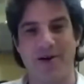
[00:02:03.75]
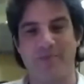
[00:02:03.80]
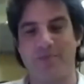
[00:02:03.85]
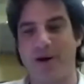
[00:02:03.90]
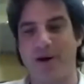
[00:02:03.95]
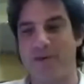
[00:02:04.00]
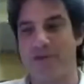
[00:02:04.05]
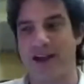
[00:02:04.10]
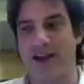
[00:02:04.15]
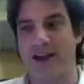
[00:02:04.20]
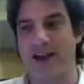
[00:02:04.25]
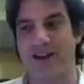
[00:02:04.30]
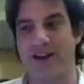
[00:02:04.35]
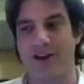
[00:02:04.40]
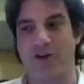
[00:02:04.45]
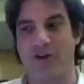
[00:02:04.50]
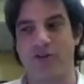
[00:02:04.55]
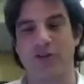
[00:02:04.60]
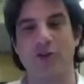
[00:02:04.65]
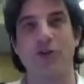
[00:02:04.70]
that,
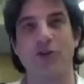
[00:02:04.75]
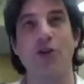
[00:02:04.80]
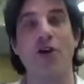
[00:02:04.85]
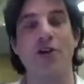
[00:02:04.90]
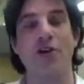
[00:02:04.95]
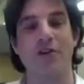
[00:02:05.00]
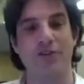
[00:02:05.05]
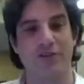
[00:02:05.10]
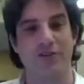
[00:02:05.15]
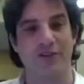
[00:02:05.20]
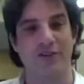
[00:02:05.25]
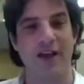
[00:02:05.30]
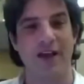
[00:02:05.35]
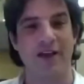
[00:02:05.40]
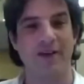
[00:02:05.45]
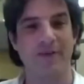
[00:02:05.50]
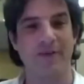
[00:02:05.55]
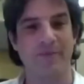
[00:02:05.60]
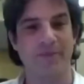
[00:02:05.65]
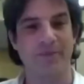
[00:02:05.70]
so New Year's Day,
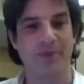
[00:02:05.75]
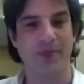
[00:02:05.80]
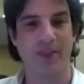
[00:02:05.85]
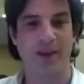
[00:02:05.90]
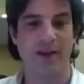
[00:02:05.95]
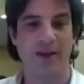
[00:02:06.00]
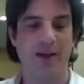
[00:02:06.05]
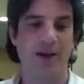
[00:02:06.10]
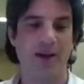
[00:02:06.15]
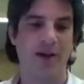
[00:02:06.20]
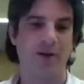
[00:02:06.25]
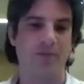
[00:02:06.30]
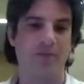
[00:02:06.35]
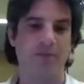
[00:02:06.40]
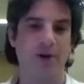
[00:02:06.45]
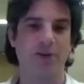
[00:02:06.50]
my